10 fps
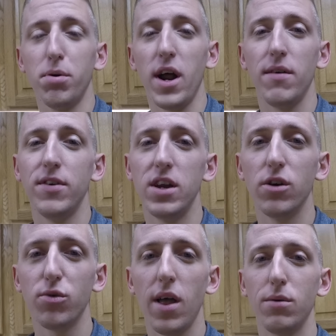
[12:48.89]
I could put
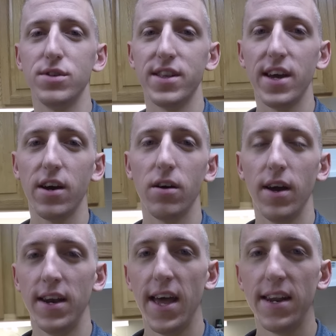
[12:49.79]
out videos while I was
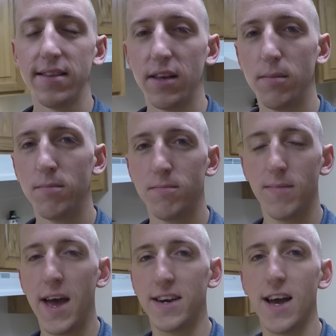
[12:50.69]
there and edit them